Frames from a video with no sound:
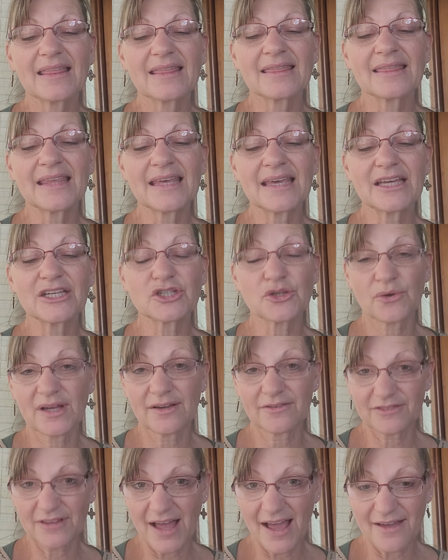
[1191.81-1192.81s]
the tree
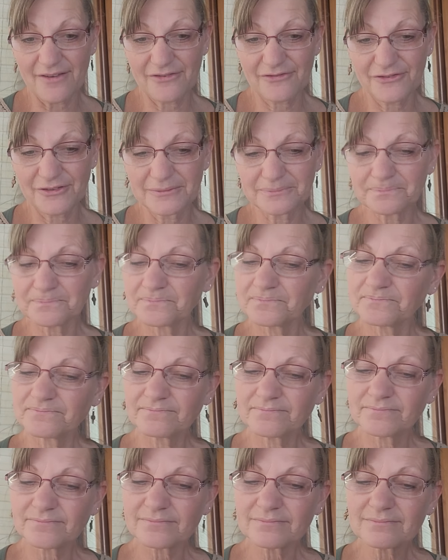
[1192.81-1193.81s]
of life.
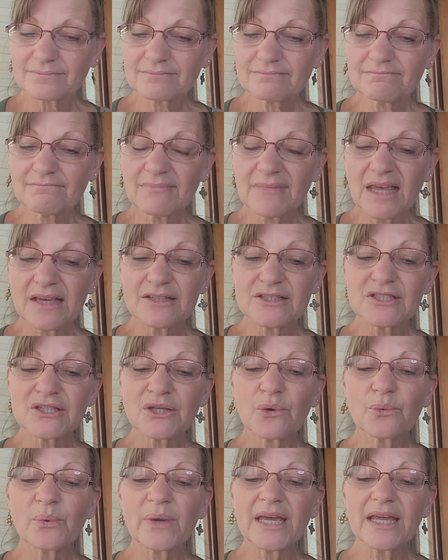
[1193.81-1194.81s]

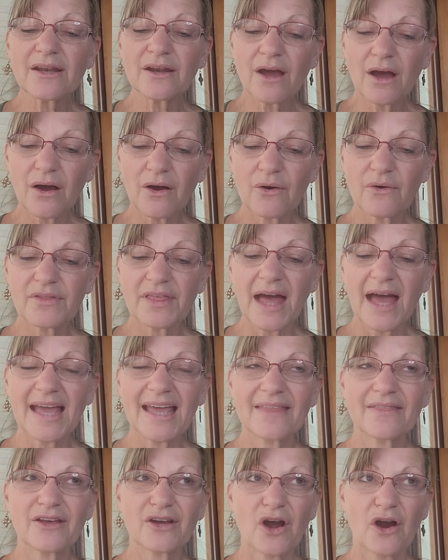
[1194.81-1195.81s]
So we know that
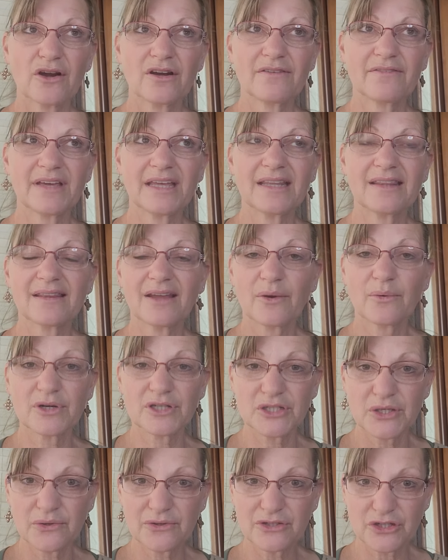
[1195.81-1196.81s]
in the Garden of Eden there were
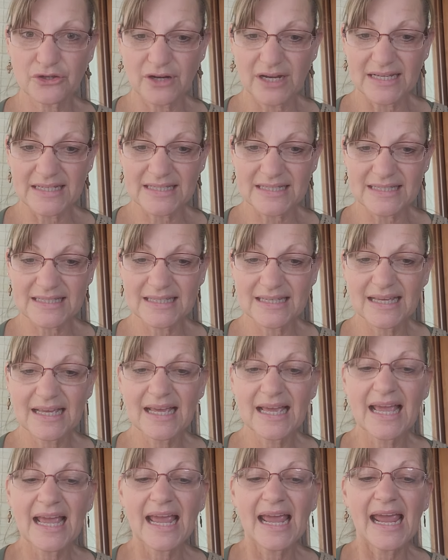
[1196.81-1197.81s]
two trees,
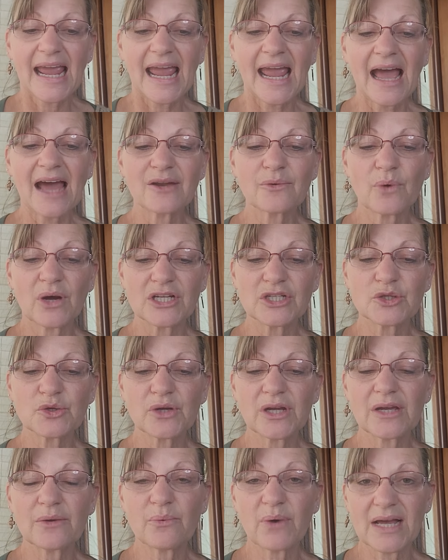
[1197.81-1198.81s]
and one
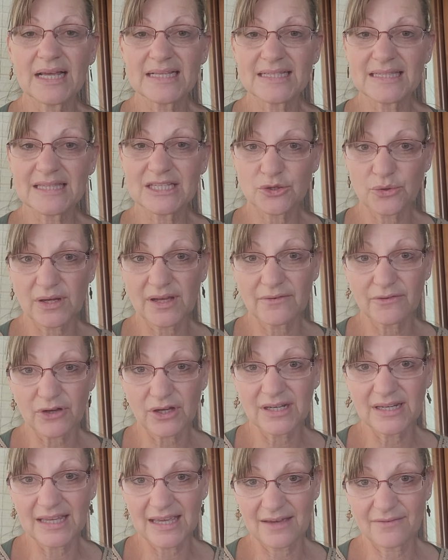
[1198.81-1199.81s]
tree was the tree of
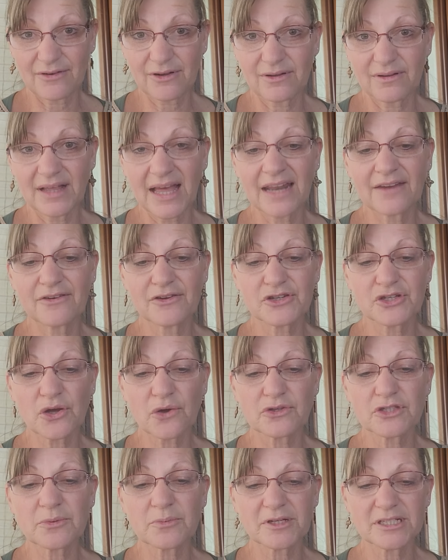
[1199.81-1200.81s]
good and evil. And if you
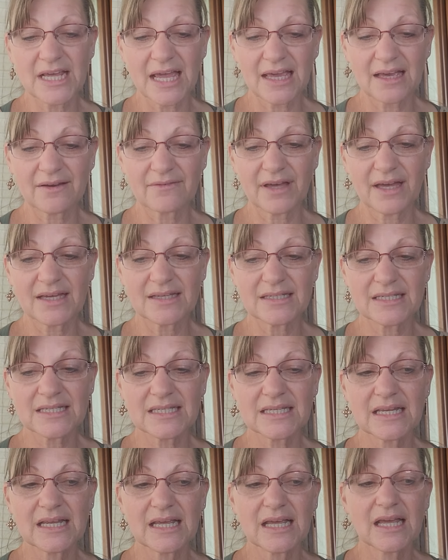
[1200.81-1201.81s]
chose to partake of
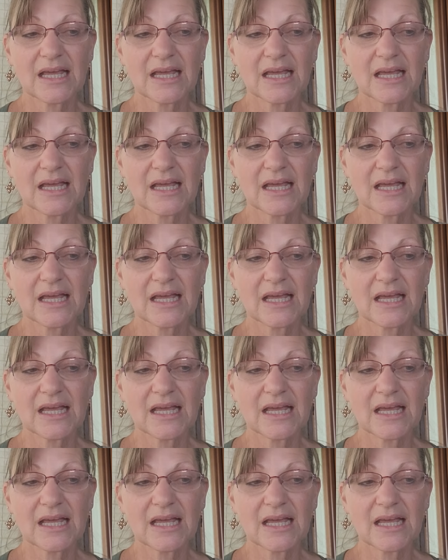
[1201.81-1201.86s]
it,